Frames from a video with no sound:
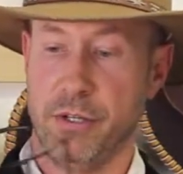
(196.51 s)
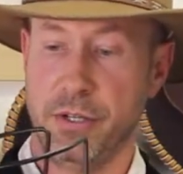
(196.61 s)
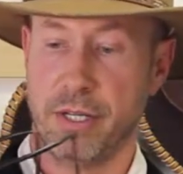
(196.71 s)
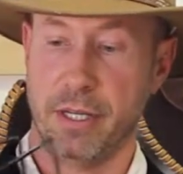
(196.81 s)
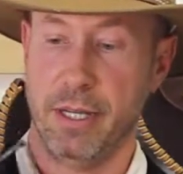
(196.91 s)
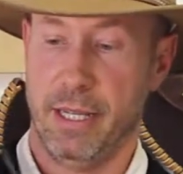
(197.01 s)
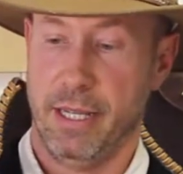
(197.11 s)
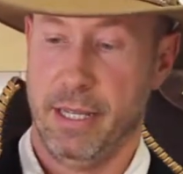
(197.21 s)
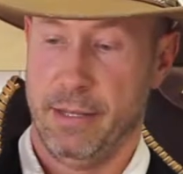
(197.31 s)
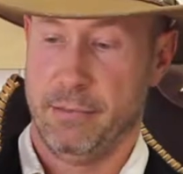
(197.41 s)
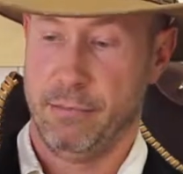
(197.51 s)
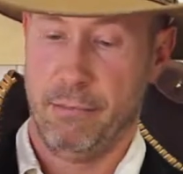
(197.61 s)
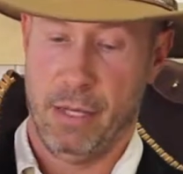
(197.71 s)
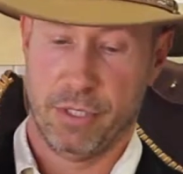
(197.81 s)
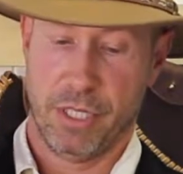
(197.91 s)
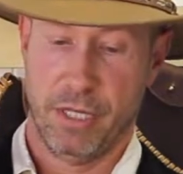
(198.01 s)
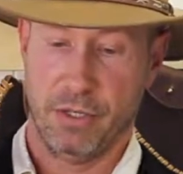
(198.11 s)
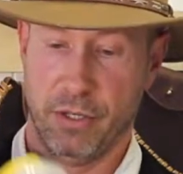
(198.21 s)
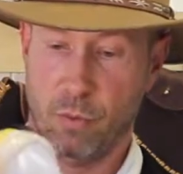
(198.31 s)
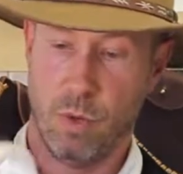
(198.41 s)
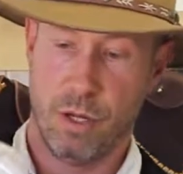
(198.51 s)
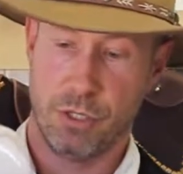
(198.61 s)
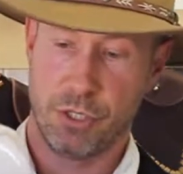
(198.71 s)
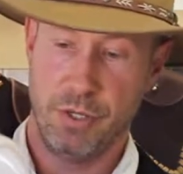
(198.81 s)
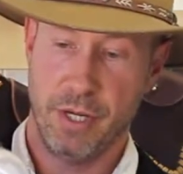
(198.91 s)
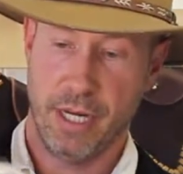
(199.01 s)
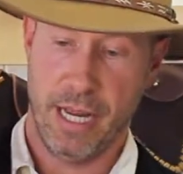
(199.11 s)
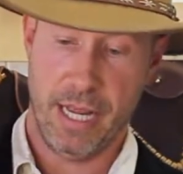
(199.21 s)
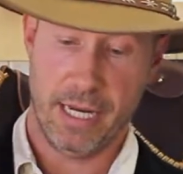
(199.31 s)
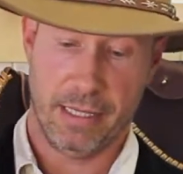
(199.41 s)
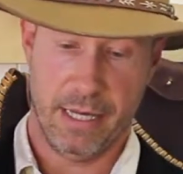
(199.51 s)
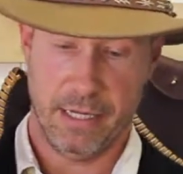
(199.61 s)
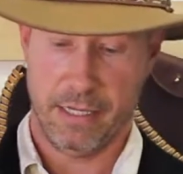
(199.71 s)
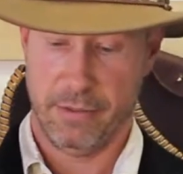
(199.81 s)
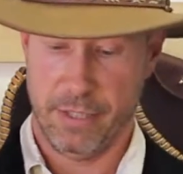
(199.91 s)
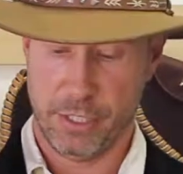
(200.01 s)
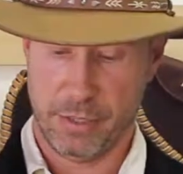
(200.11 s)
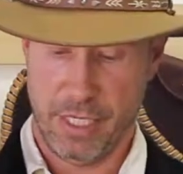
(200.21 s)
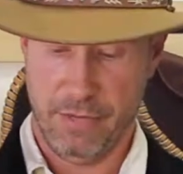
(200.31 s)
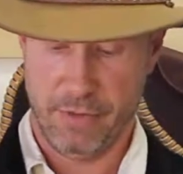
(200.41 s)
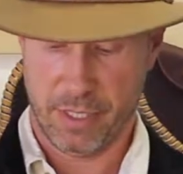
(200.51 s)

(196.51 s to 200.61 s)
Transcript: You could mount it on the wall so you can hang it there. This even